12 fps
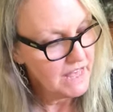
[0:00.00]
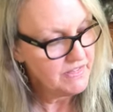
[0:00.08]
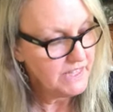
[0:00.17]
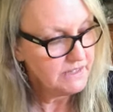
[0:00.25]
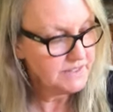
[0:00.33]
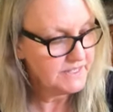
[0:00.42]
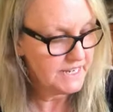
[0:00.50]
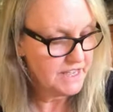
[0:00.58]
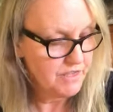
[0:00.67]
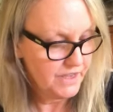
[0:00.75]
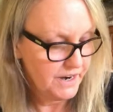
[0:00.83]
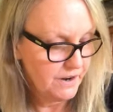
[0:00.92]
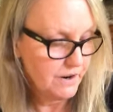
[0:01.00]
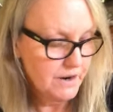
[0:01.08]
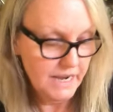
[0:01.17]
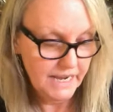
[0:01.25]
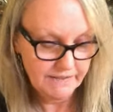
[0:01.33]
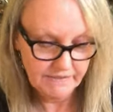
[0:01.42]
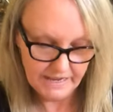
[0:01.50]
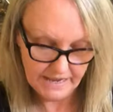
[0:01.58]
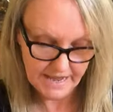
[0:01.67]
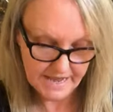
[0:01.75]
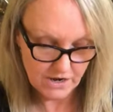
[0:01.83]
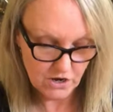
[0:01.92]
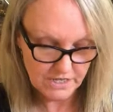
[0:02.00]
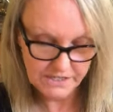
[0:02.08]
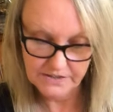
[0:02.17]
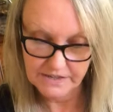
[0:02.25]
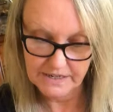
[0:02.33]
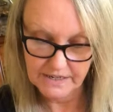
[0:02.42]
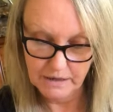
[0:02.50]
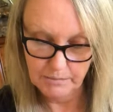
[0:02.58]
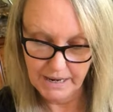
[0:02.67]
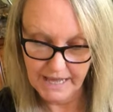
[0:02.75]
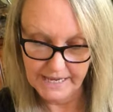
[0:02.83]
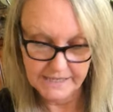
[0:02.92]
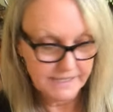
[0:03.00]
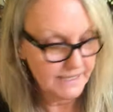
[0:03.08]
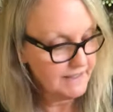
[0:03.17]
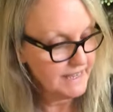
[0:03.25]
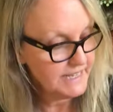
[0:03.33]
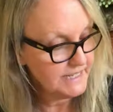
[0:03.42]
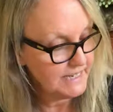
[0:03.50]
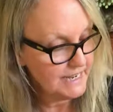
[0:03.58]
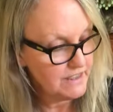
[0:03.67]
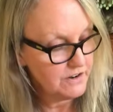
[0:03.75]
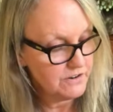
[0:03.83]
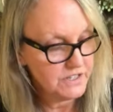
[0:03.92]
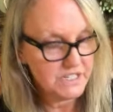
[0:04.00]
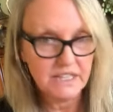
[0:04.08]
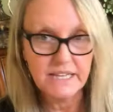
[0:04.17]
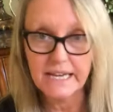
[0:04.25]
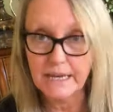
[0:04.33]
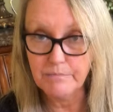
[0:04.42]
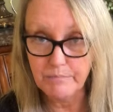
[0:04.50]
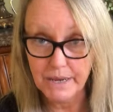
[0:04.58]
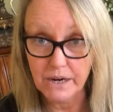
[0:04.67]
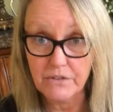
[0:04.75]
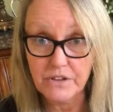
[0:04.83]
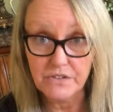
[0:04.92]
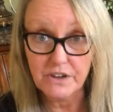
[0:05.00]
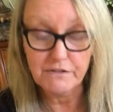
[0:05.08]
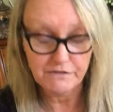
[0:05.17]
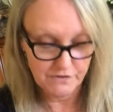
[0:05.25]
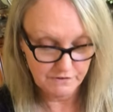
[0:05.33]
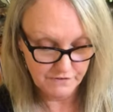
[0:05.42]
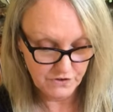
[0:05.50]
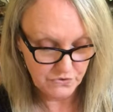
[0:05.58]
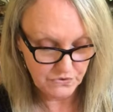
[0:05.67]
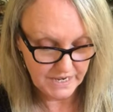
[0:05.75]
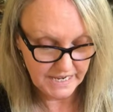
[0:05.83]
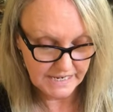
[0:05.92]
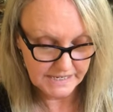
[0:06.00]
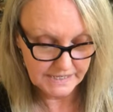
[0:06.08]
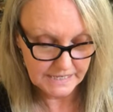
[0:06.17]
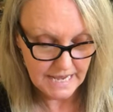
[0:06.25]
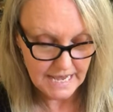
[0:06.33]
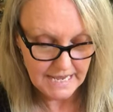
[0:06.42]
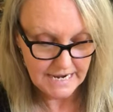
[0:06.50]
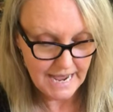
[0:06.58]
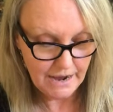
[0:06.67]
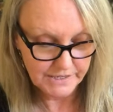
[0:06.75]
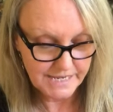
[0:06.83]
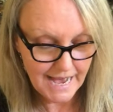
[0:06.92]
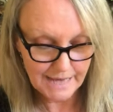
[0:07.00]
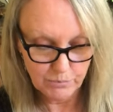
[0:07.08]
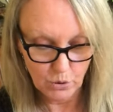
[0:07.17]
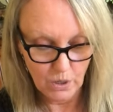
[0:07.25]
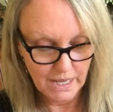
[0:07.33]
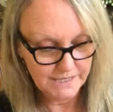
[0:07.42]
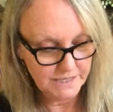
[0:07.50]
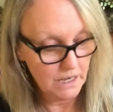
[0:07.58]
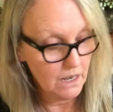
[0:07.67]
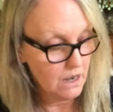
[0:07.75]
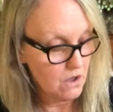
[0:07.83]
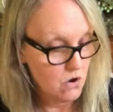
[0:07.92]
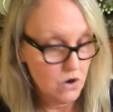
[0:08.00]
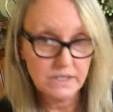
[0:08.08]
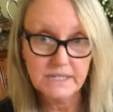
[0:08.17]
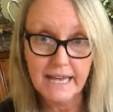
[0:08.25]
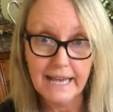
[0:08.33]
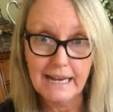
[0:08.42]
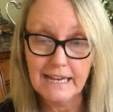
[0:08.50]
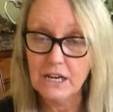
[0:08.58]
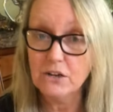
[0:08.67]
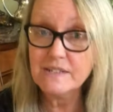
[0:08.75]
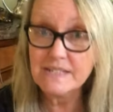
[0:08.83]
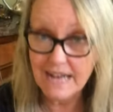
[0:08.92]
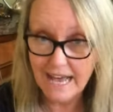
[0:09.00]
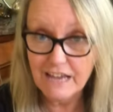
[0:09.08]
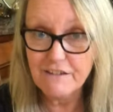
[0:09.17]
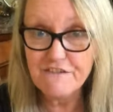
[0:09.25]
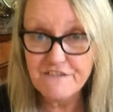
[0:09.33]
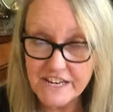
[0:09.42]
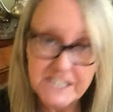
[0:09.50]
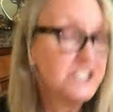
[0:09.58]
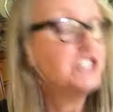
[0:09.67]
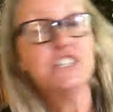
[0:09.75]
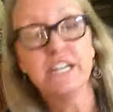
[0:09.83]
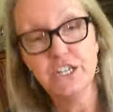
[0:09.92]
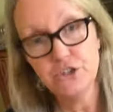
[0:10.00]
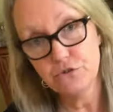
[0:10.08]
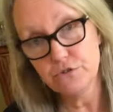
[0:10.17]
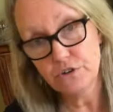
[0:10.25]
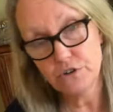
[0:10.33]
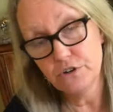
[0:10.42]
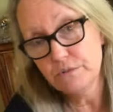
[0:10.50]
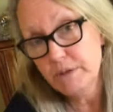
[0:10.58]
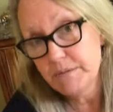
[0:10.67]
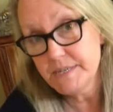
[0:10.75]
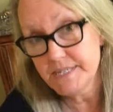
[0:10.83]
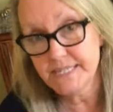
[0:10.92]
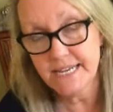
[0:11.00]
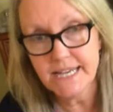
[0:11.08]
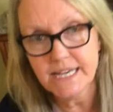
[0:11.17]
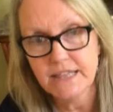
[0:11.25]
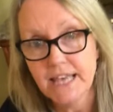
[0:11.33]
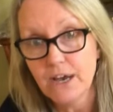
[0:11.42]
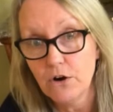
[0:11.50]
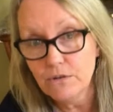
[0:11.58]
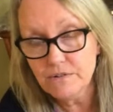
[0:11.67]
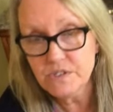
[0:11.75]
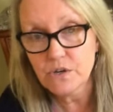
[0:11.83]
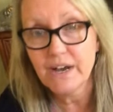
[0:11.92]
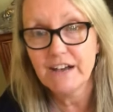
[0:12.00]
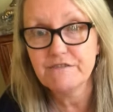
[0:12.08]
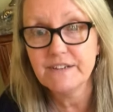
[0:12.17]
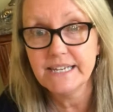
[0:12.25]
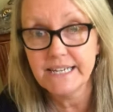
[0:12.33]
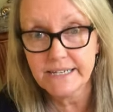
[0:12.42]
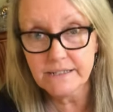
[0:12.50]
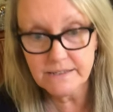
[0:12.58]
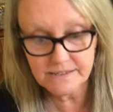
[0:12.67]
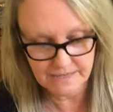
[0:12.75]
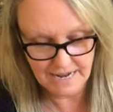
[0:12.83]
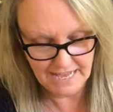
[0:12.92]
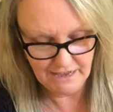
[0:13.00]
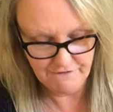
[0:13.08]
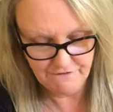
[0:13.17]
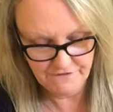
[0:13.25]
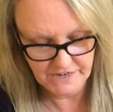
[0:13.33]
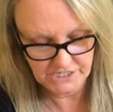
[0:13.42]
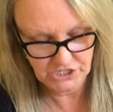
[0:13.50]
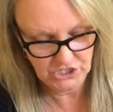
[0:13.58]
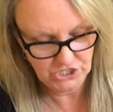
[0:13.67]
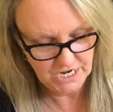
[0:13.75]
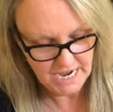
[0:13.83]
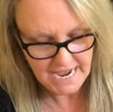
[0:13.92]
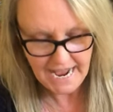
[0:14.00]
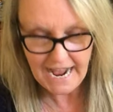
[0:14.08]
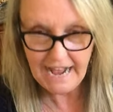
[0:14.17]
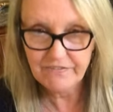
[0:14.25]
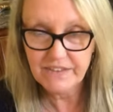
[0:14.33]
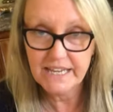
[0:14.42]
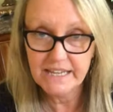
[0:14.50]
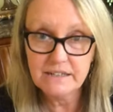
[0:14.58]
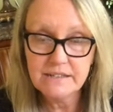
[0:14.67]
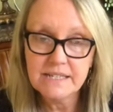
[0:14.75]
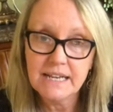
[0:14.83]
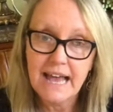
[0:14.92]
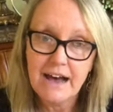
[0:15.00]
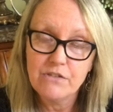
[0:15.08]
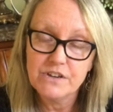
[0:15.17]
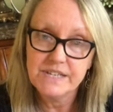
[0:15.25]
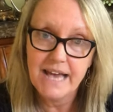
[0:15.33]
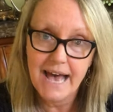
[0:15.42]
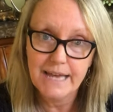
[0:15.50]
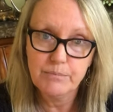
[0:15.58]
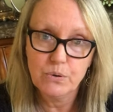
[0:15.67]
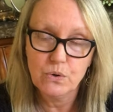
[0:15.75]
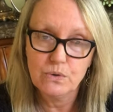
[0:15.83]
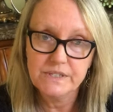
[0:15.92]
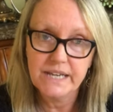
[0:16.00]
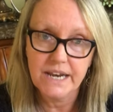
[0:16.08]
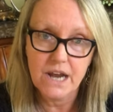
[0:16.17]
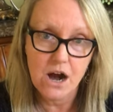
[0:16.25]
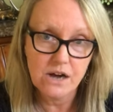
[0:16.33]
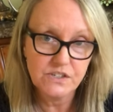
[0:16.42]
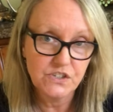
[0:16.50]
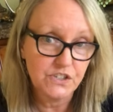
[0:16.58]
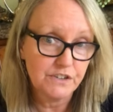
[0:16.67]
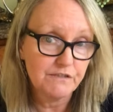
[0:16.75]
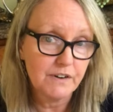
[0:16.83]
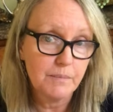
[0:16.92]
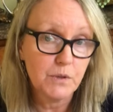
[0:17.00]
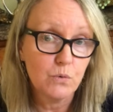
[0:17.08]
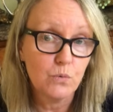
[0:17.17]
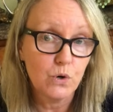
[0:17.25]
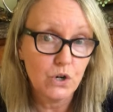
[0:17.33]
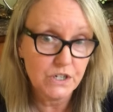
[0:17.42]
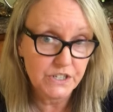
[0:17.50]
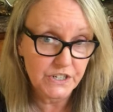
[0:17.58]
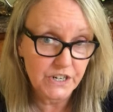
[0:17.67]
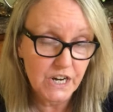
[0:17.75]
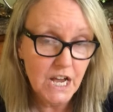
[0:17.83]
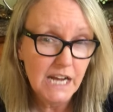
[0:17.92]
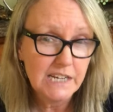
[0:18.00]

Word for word: They'll stay there and they hang on to the little plants and they stay there until they get bigger. They're there for a few days. Now a tadpole has a long tail. He looks like a fish and you could be mistaken. They also have gills like a fish and the gills allow the tadpole to get oxygen from the water.